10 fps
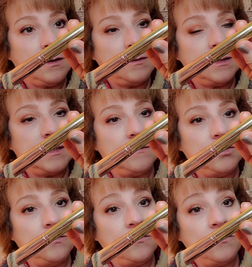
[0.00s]
This gives
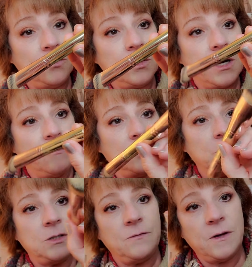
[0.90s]
you full coverage.
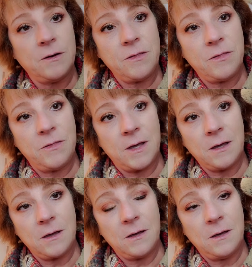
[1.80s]
It's very
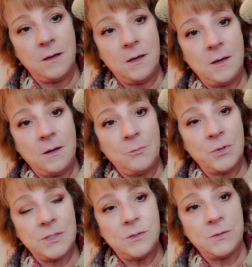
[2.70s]
thick
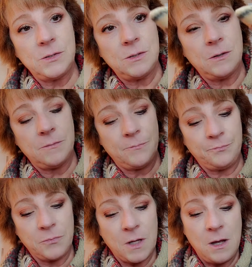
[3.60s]
bristles.
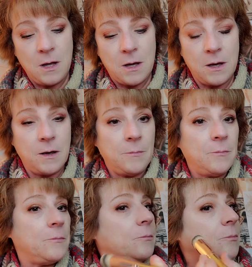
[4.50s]

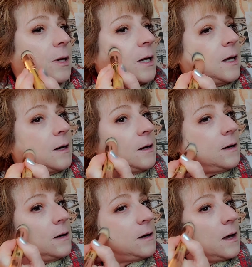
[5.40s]
But again,
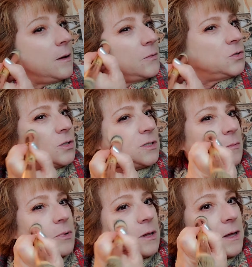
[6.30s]
I was just
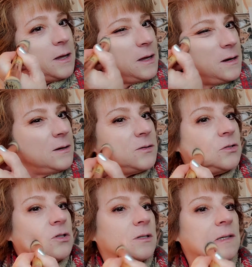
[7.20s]
applying it
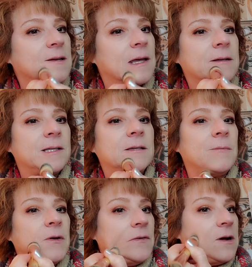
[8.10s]
just to get
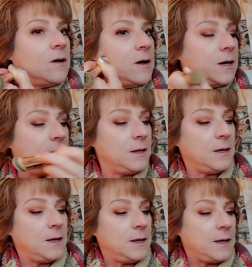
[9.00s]
some of it on.
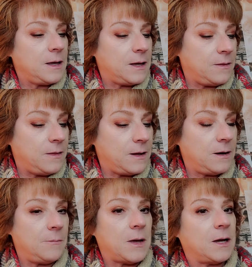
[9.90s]
And then
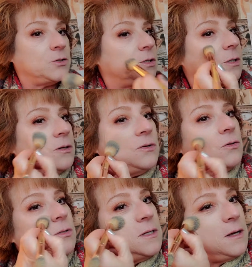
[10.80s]
I'm actually
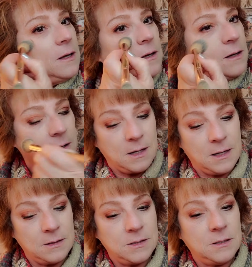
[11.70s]
using
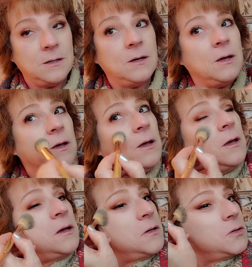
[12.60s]
it
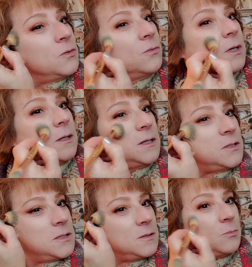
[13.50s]
to really
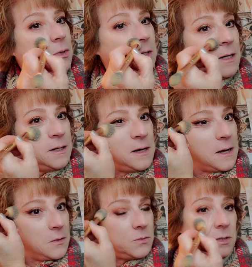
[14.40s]
just blend
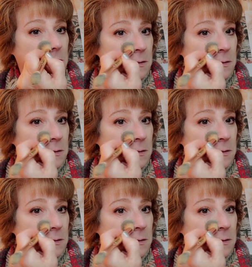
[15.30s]
out.